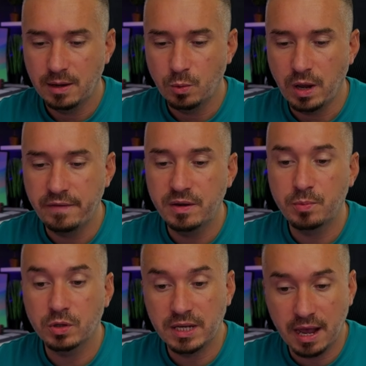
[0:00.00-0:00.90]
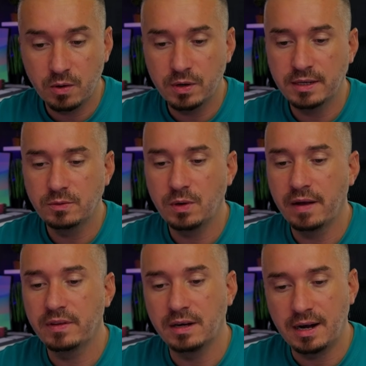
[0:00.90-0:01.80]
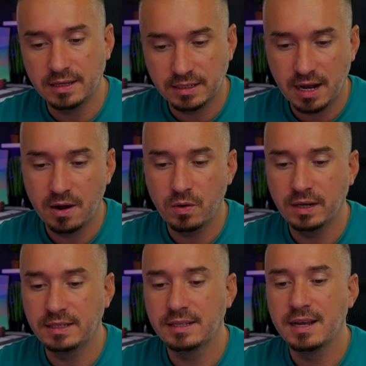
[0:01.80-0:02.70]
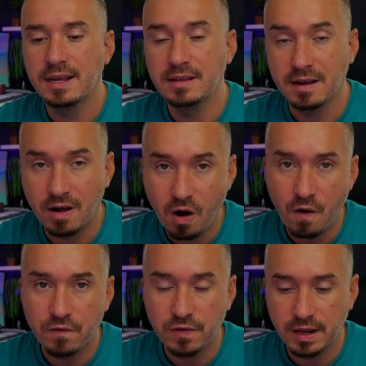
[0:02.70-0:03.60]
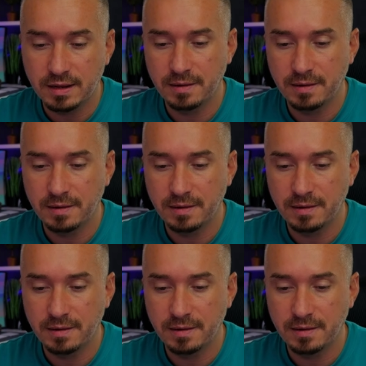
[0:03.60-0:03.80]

we have the protagonist, we have the antagonist, the conflict,